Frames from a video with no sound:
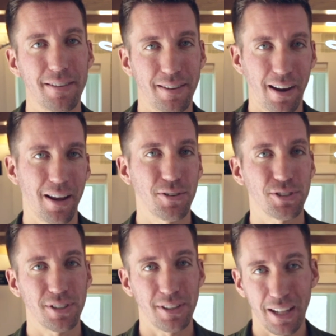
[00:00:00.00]
a tiny house
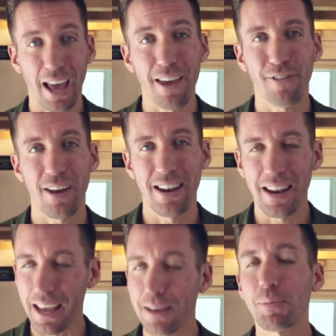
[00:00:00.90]
is a life
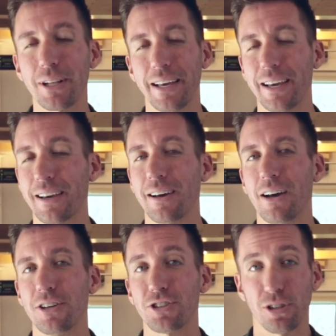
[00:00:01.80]
enabling
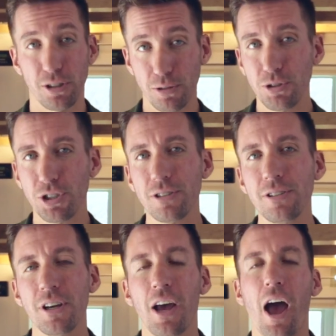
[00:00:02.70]

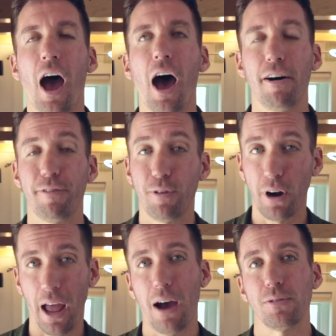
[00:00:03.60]
solution uh,
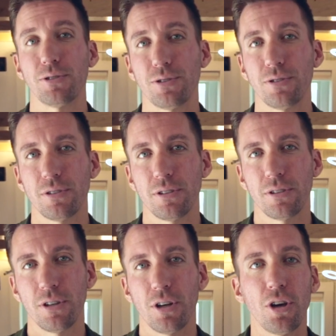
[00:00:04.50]
for a house.
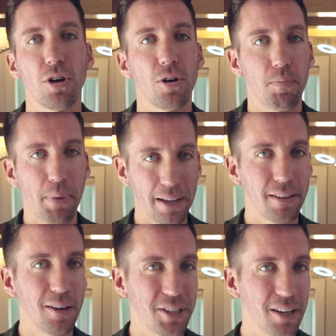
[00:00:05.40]
Pick
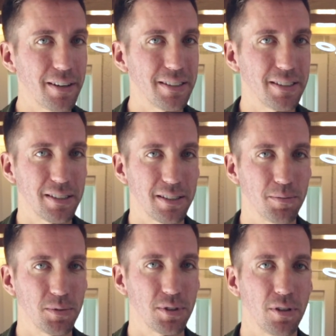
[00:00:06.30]
the utility
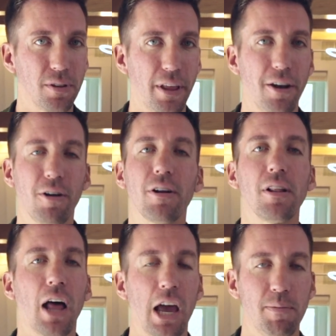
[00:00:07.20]
systems that are in
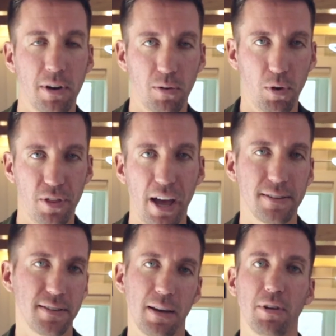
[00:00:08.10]
alignment with
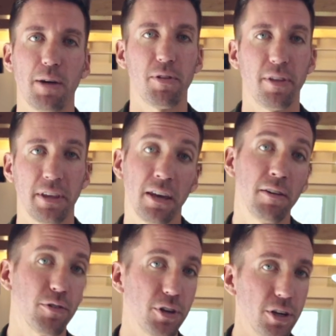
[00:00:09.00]
that same type of
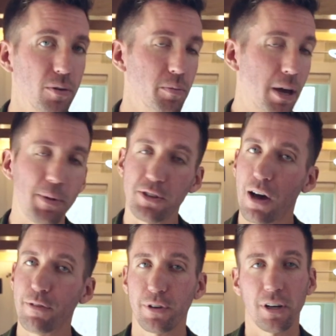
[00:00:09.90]
thinking for you. Maybe it's
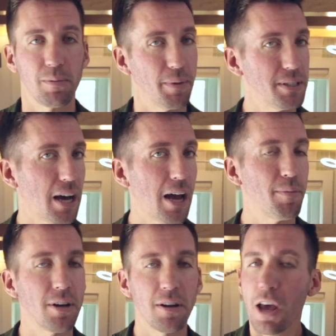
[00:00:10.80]
off grid, maybe it's
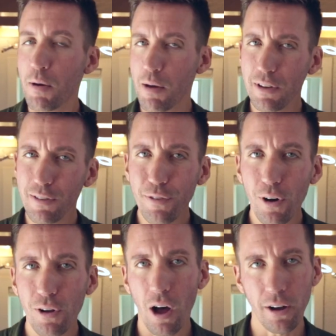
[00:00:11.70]
hybrid, maybe it's
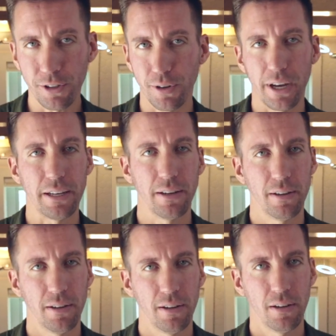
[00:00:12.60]
full on grid.
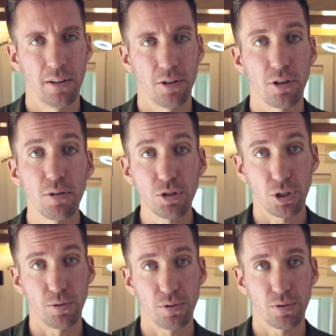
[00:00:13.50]
You
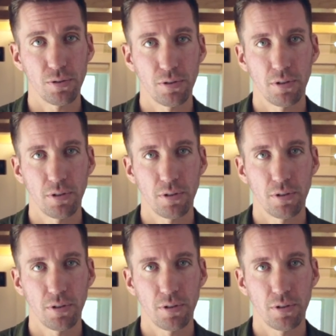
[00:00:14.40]
choose.